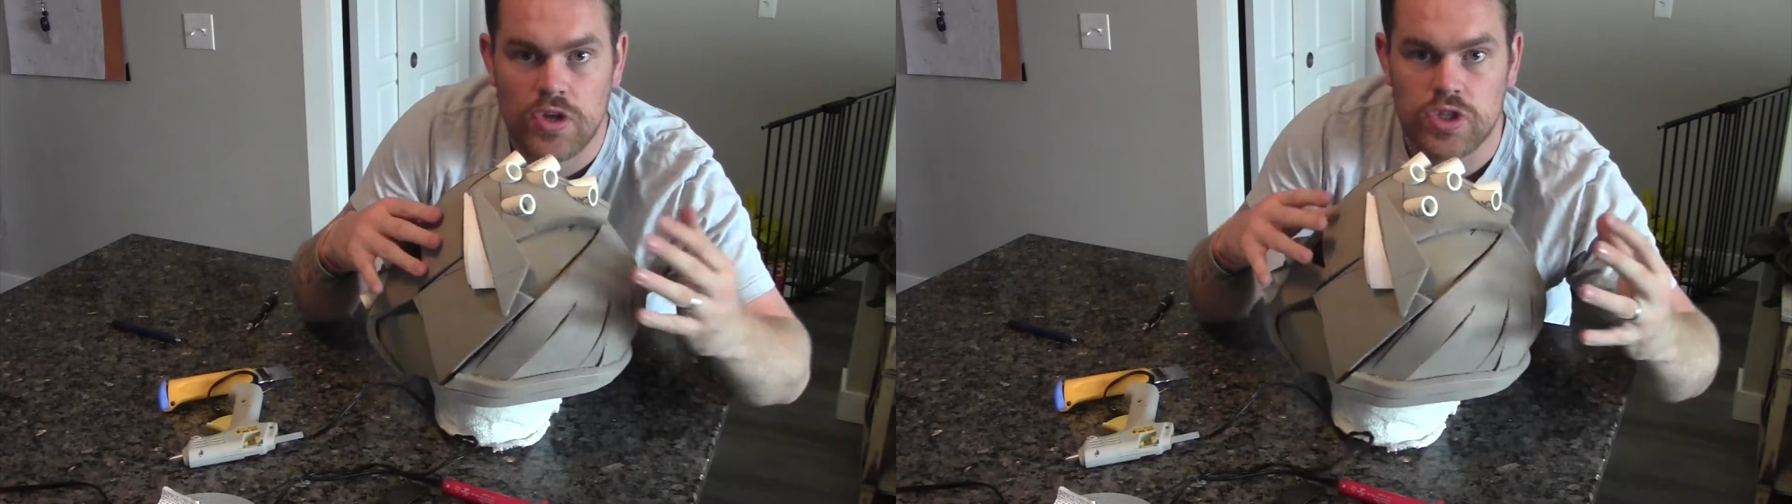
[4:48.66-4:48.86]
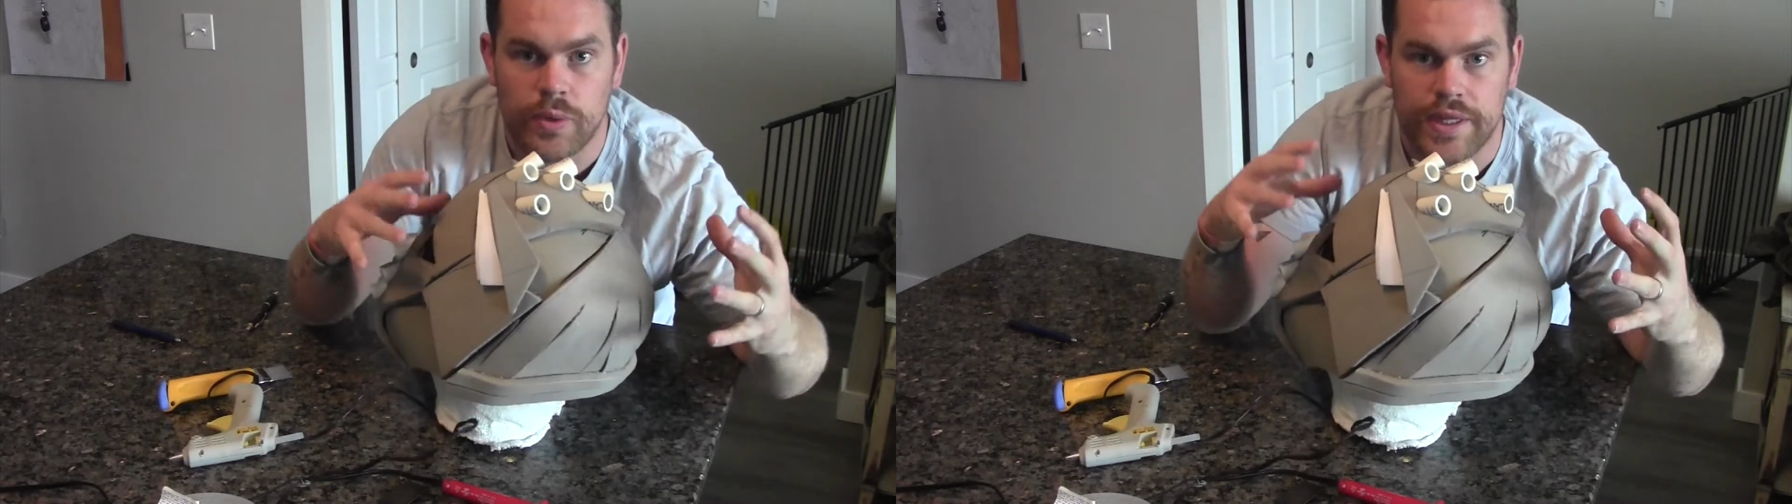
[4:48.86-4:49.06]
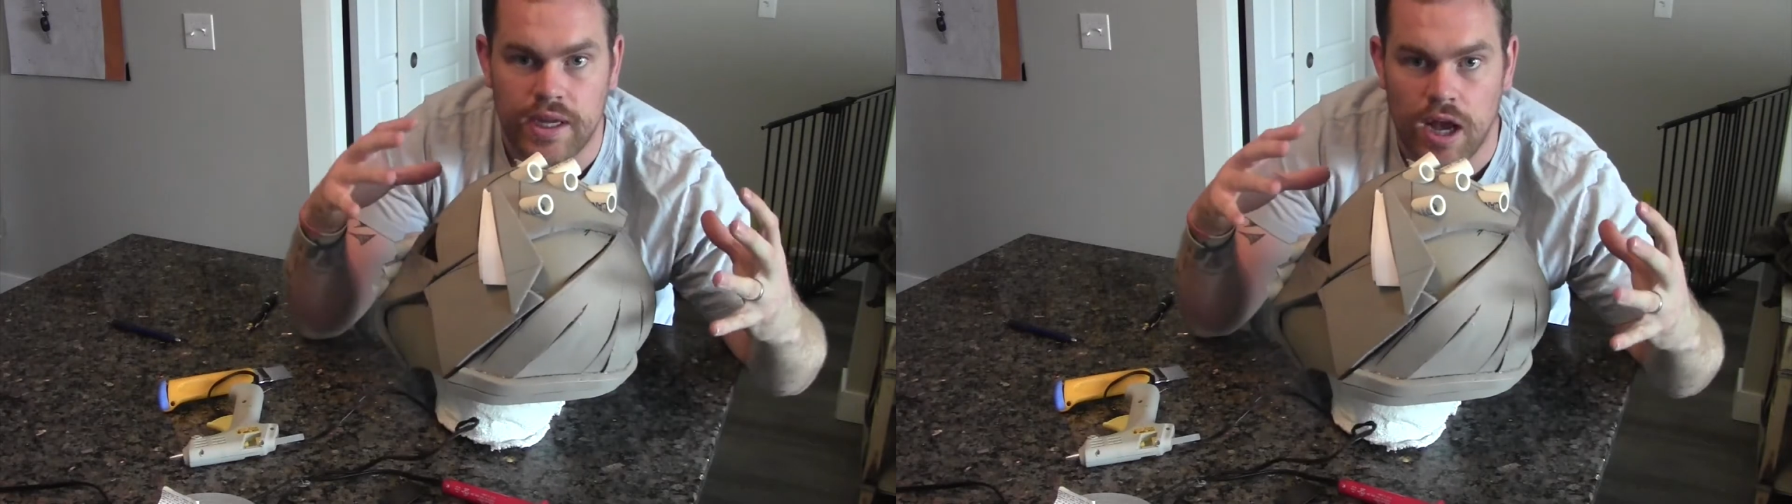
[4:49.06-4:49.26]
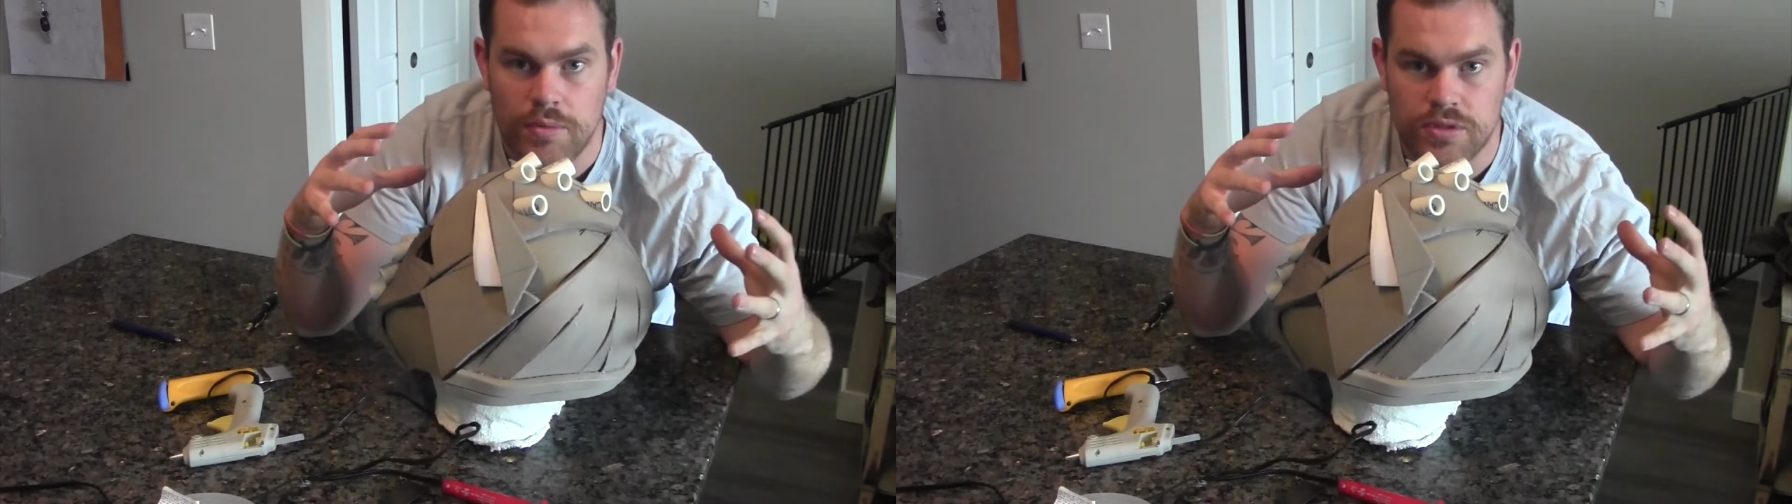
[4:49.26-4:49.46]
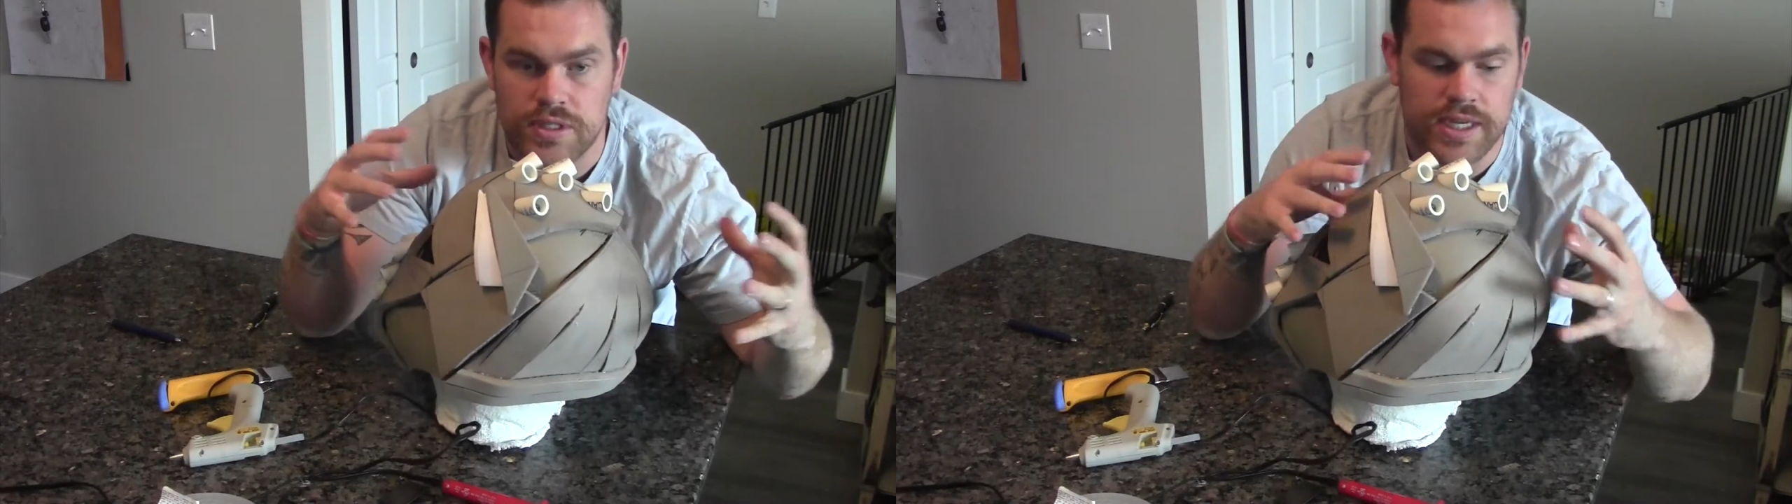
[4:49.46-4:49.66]
So when it
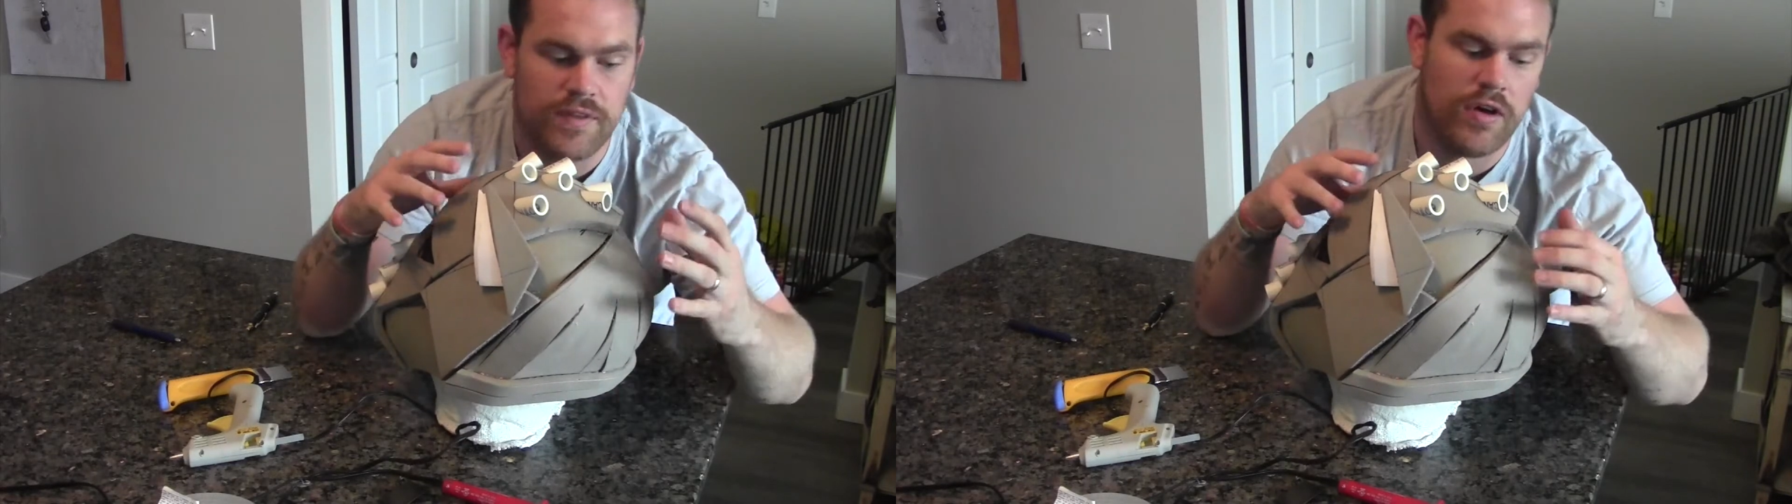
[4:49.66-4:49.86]
comes on together,